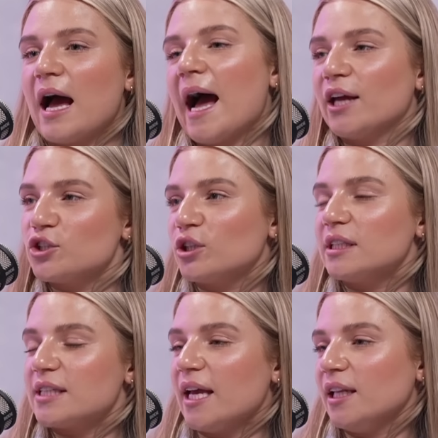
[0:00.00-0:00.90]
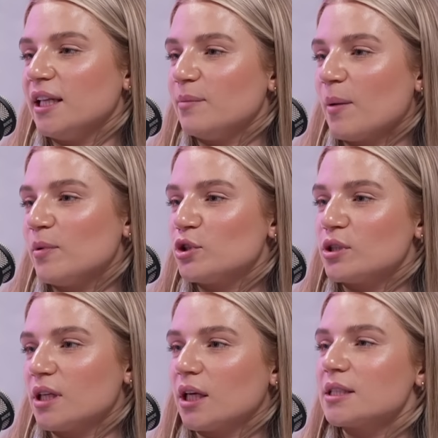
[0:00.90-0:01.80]
actually tiny, you maybe yeah.
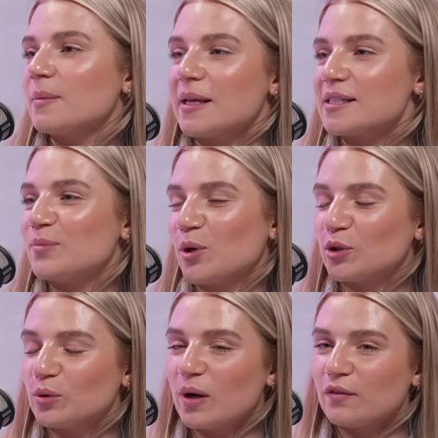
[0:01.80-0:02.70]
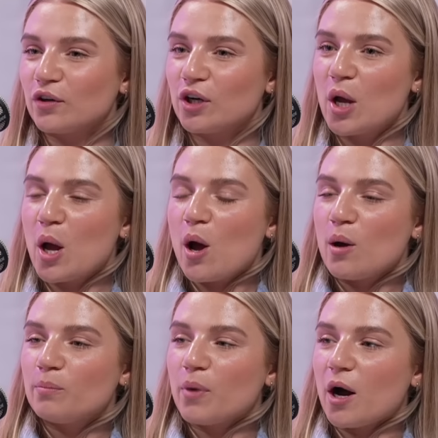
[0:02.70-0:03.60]
just think it's a bit smaller or whatever. Yeah,
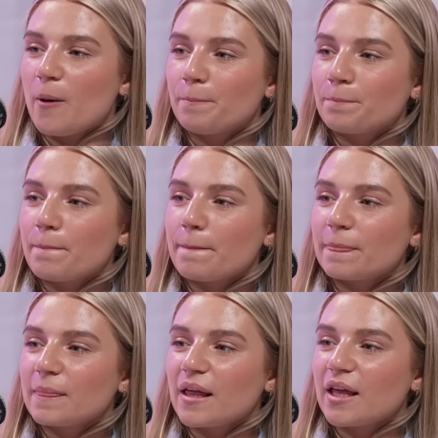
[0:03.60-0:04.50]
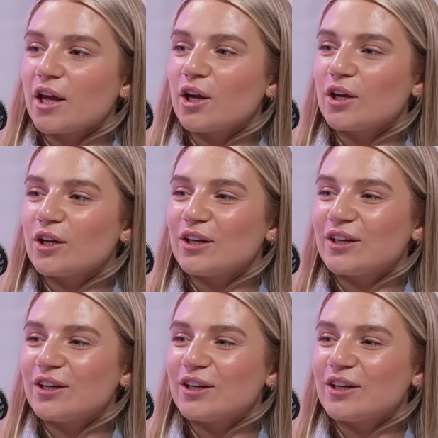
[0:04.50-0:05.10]
but how but, small are we talking here? This is the thing,